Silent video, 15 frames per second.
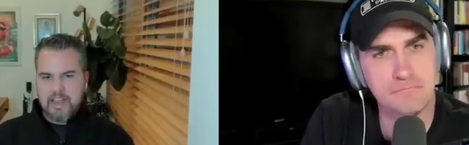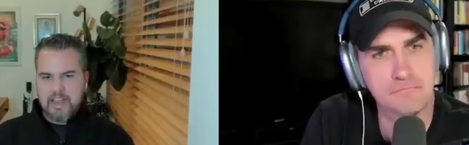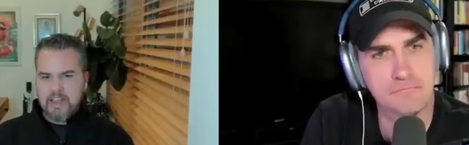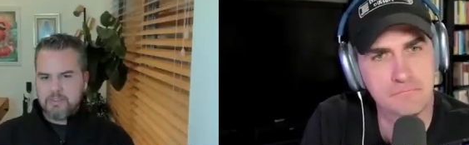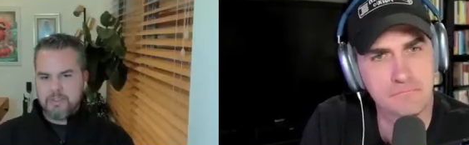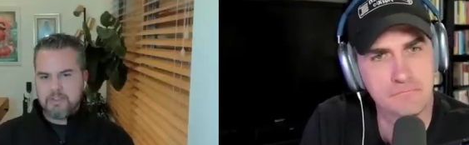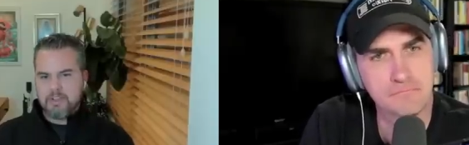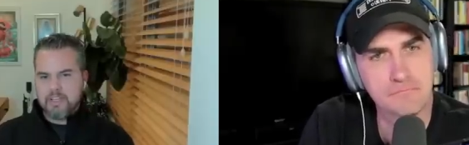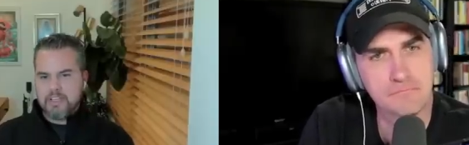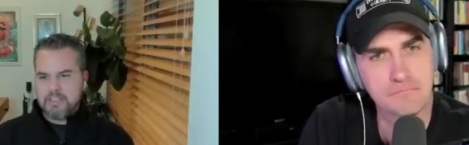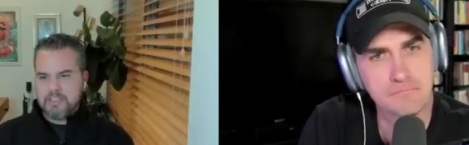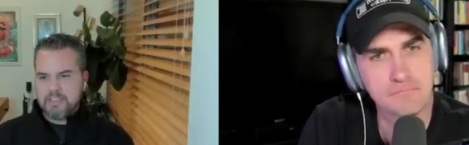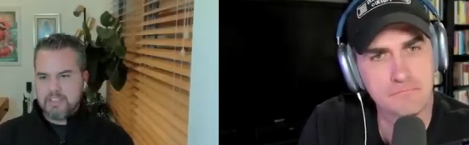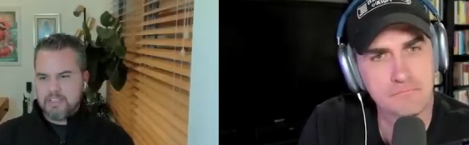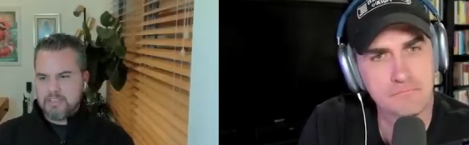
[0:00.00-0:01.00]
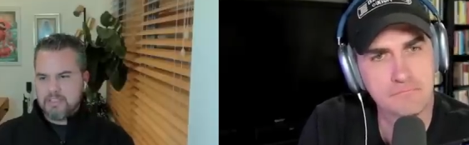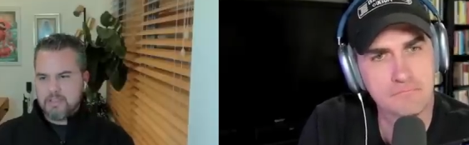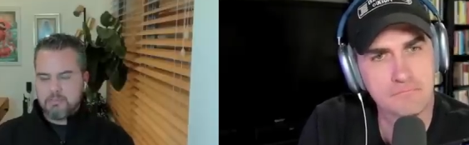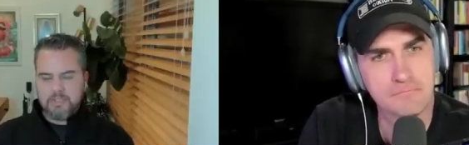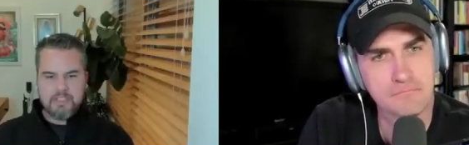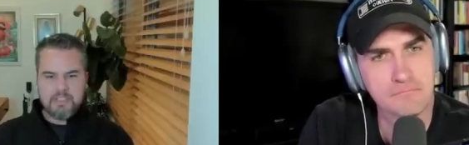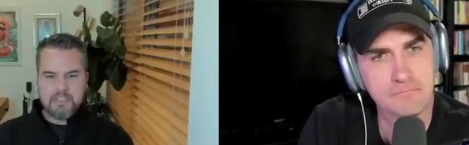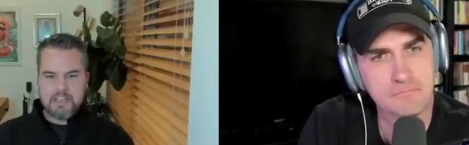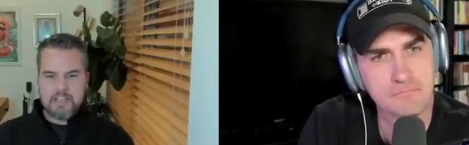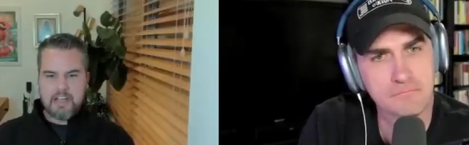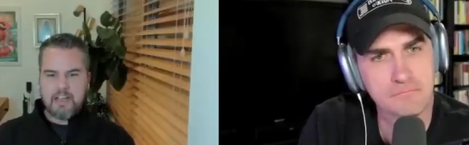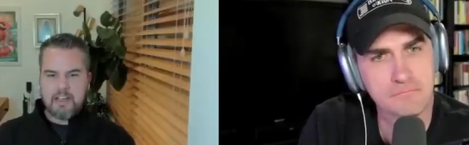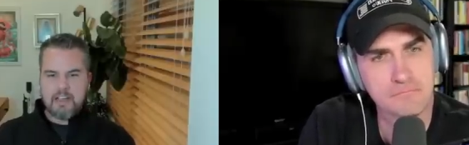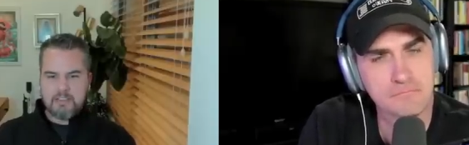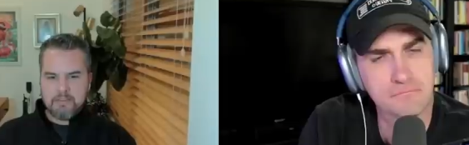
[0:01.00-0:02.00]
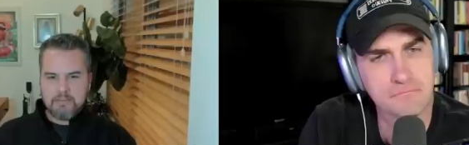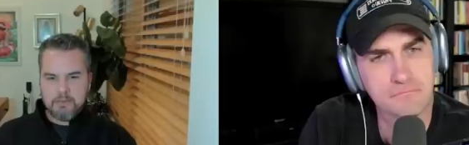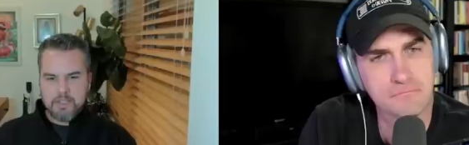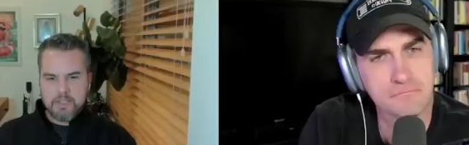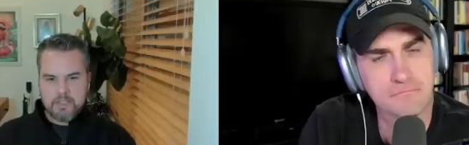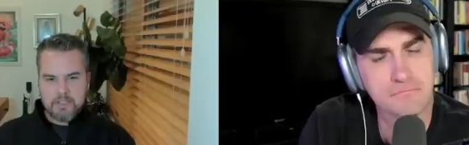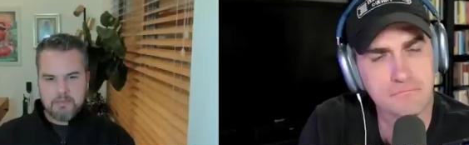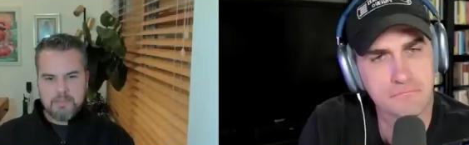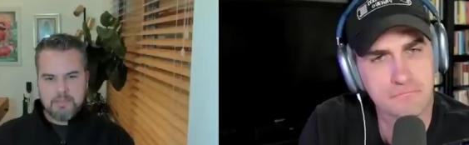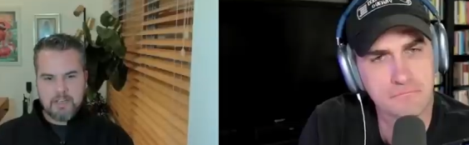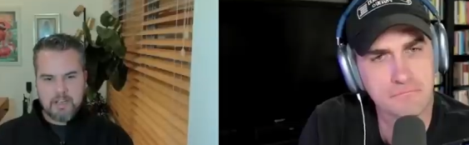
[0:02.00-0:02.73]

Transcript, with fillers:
Speaker 1: after it didn't completely die from the Mt.